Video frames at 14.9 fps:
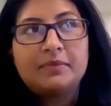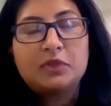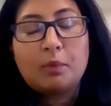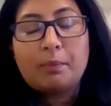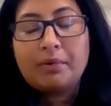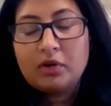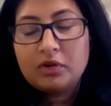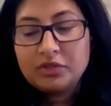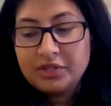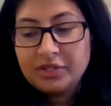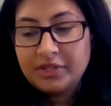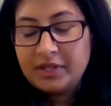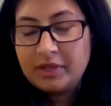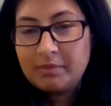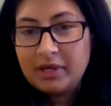So,
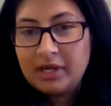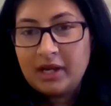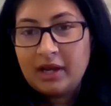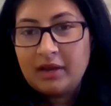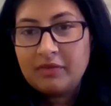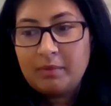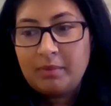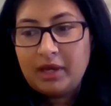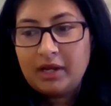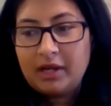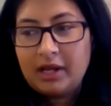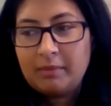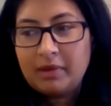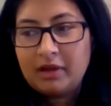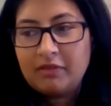personally, the beginning of the
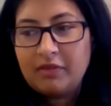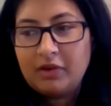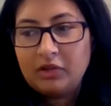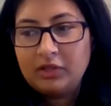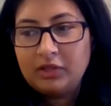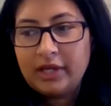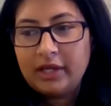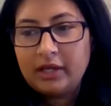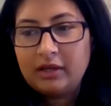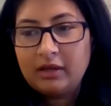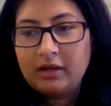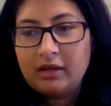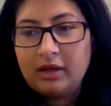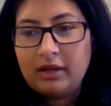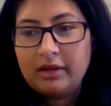pandemic felt
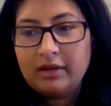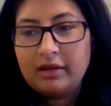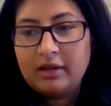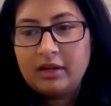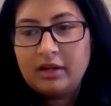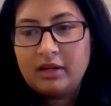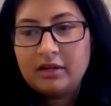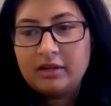like uh,